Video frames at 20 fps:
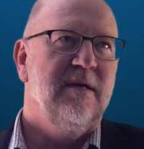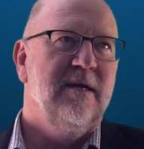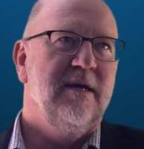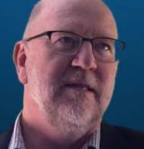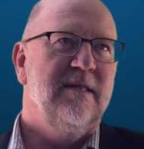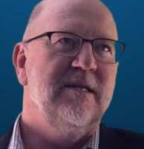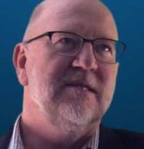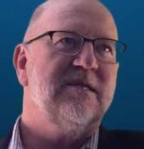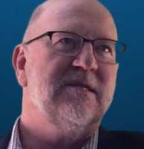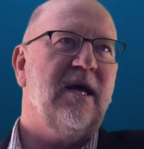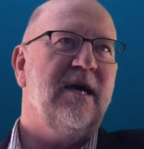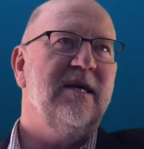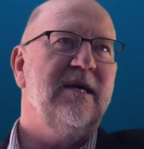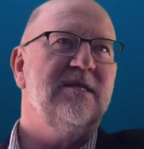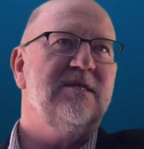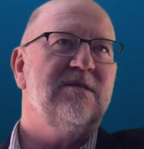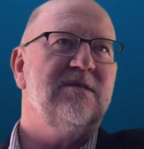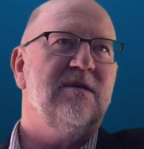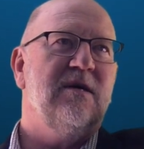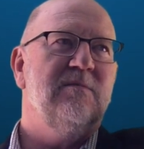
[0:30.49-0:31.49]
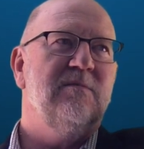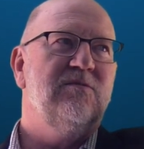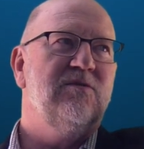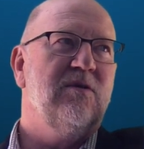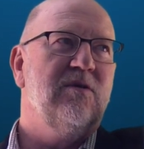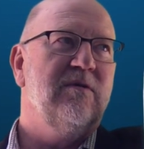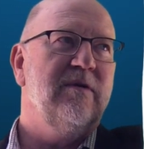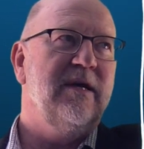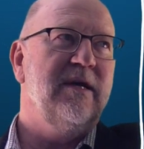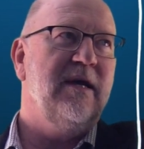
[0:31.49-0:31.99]
In this case, I'm
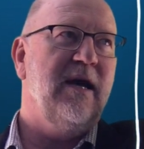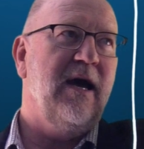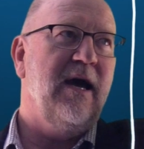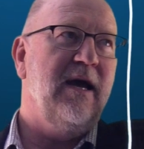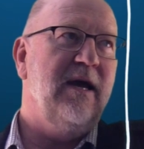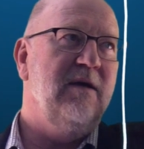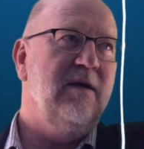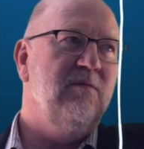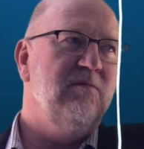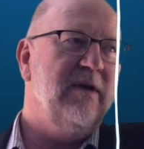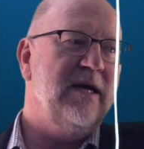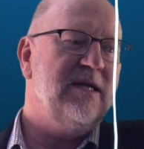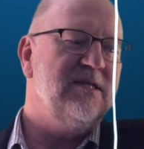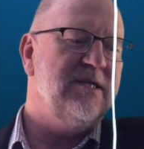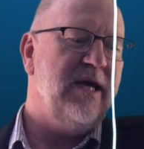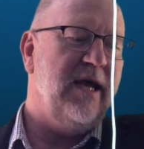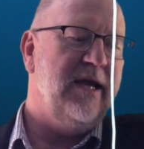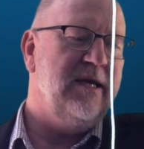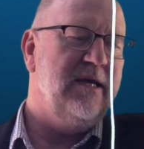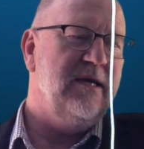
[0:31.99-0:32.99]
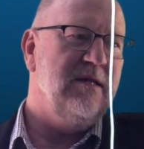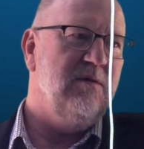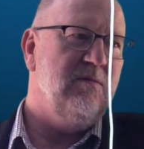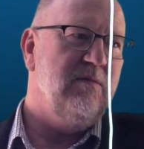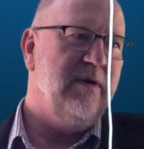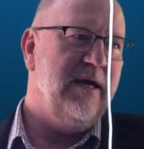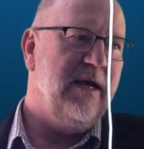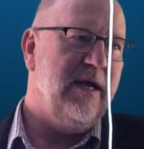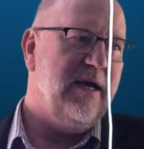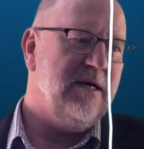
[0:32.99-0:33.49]
drawing a rectangular
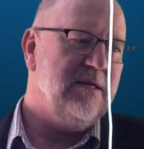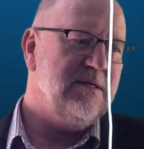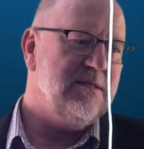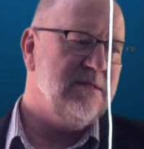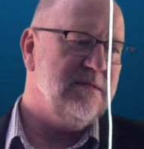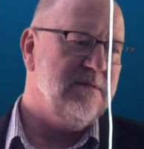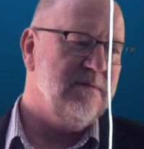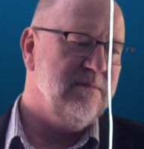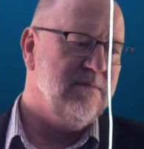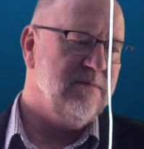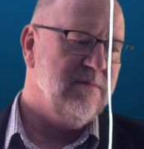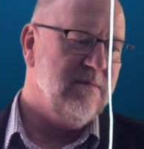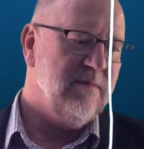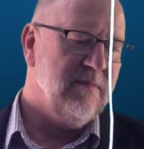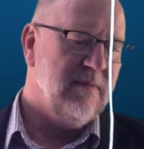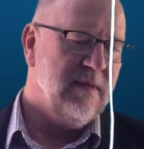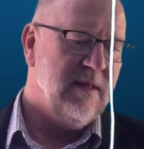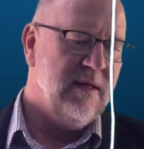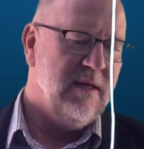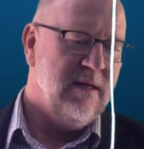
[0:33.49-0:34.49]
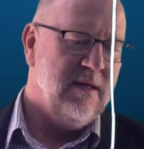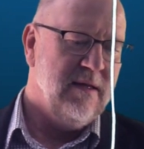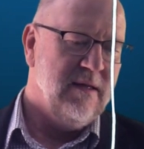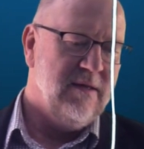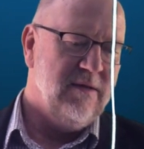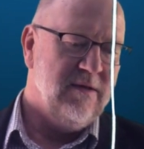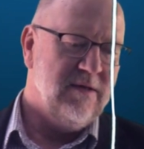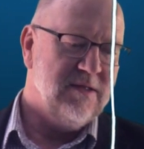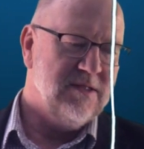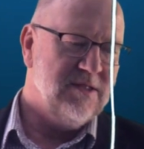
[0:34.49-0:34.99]
warehouse.
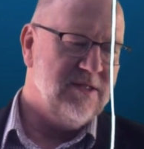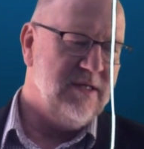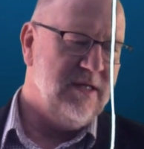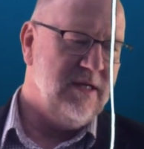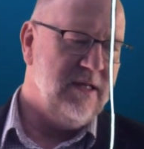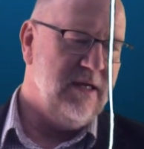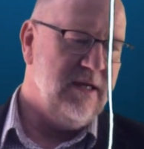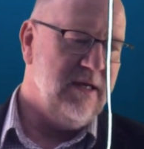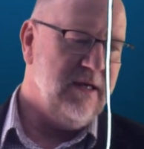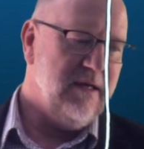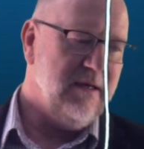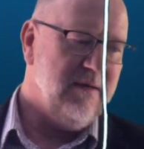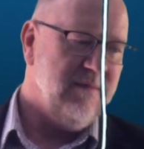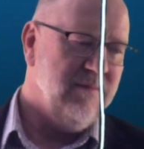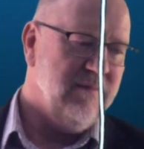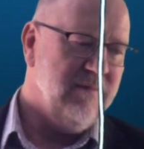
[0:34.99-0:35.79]
You can see it here.